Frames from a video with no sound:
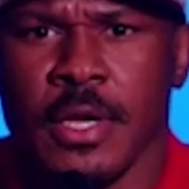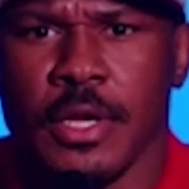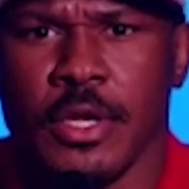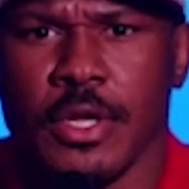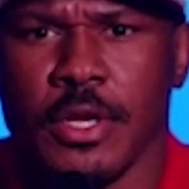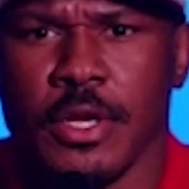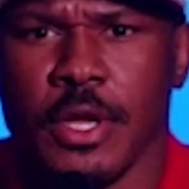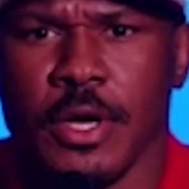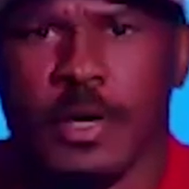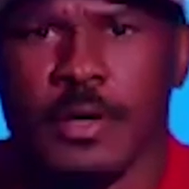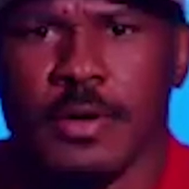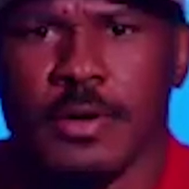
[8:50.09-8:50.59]

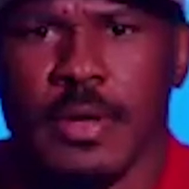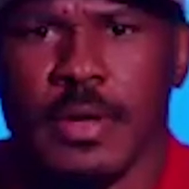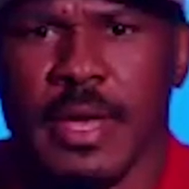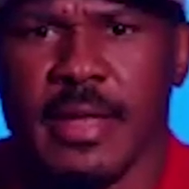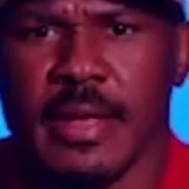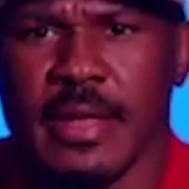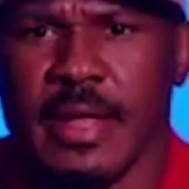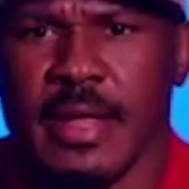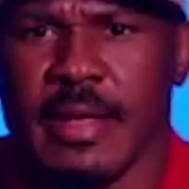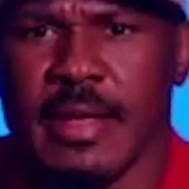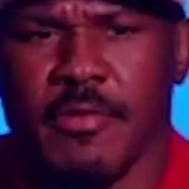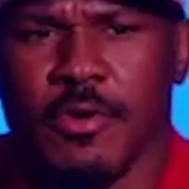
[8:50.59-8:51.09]
you know,
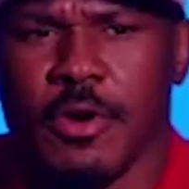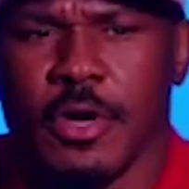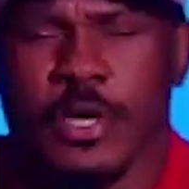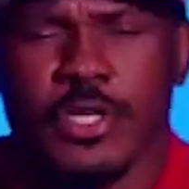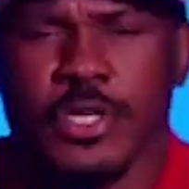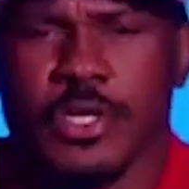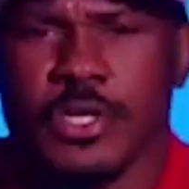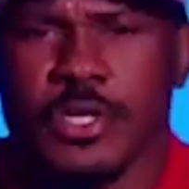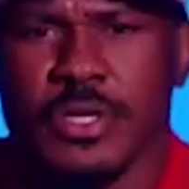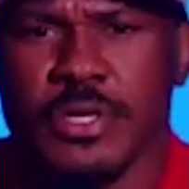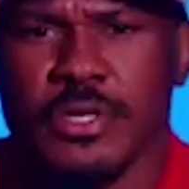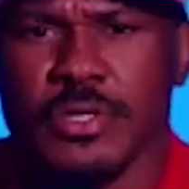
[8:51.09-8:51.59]
and, and of
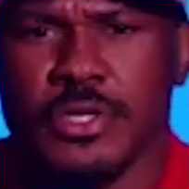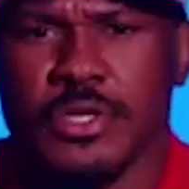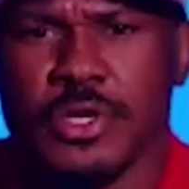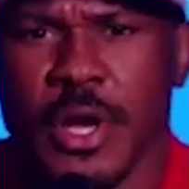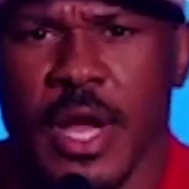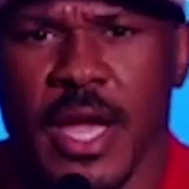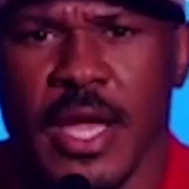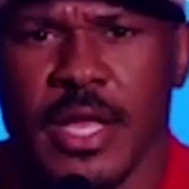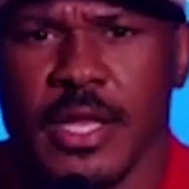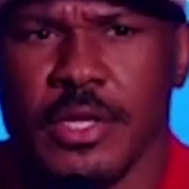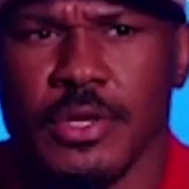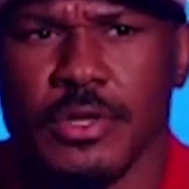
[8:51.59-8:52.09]
course you, you
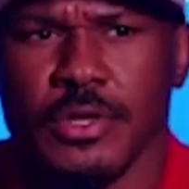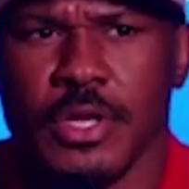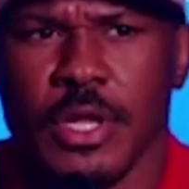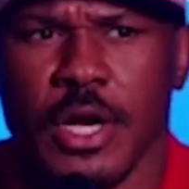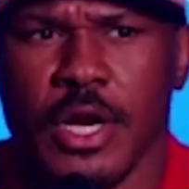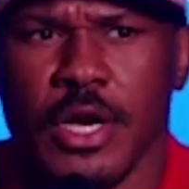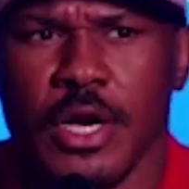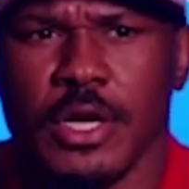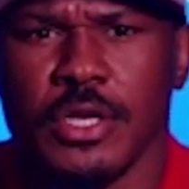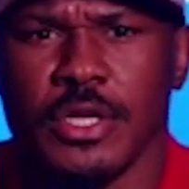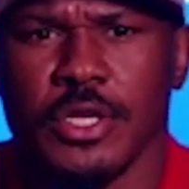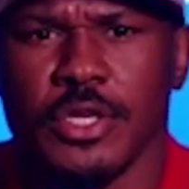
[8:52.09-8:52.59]
train, you
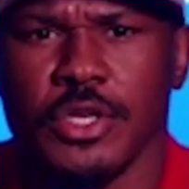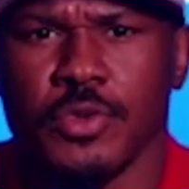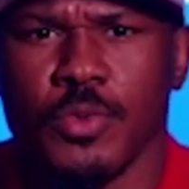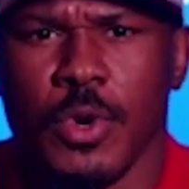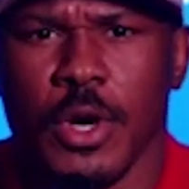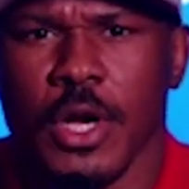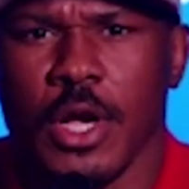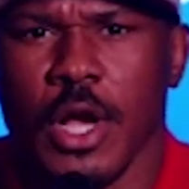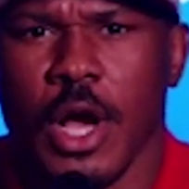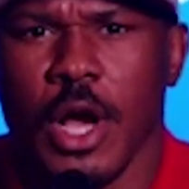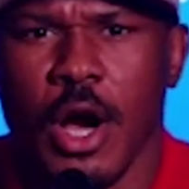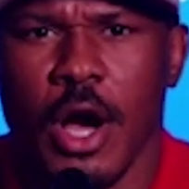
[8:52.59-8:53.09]
learn, and you
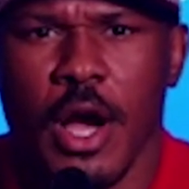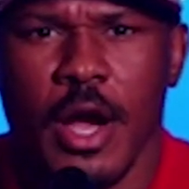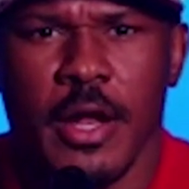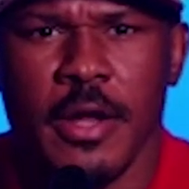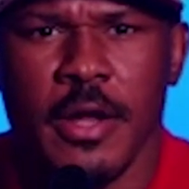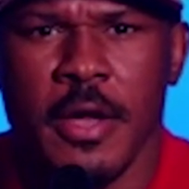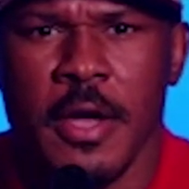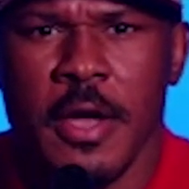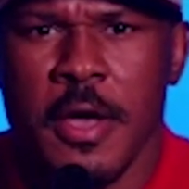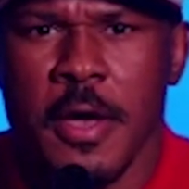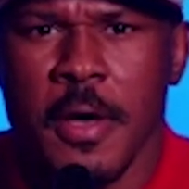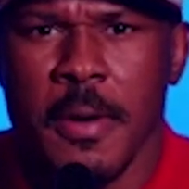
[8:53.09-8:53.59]
work hard.
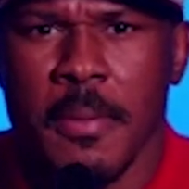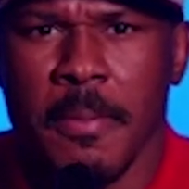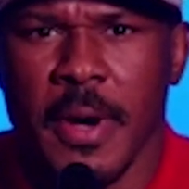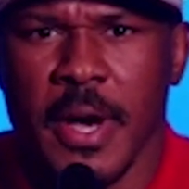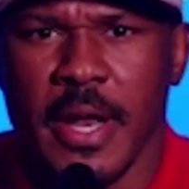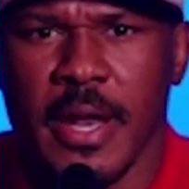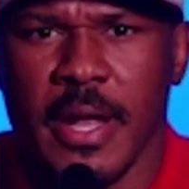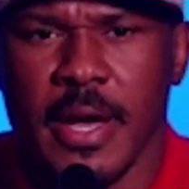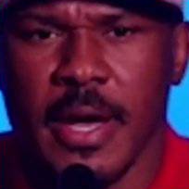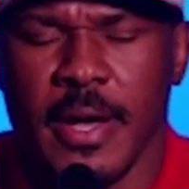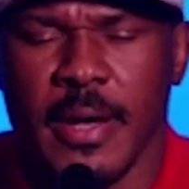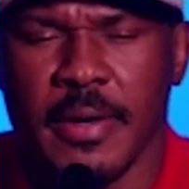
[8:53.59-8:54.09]

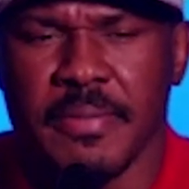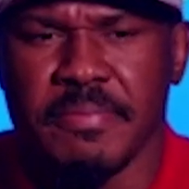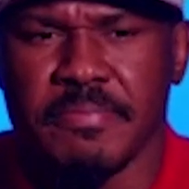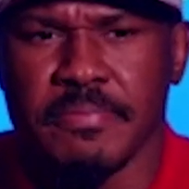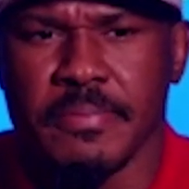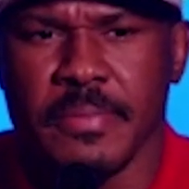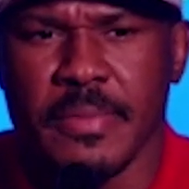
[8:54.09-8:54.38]
But uh,